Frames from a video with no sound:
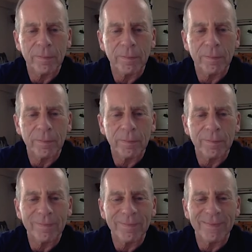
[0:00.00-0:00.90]

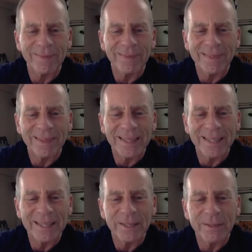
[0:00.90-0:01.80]

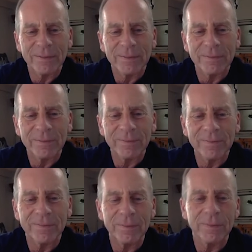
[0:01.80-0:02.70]

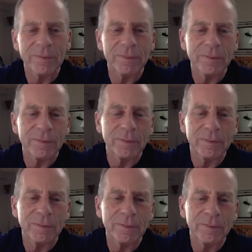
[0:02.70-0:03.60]

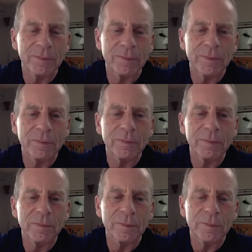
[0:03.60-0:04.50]

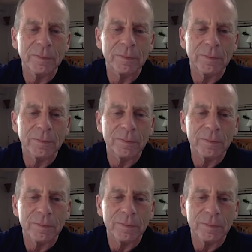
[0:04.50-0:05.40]

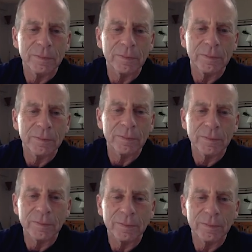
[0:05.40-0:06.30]

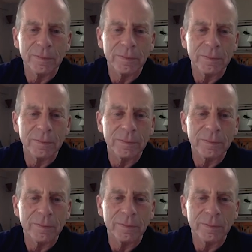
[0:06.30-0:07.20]

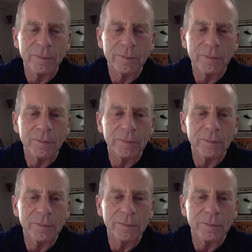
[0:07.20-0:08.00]
(not speaking)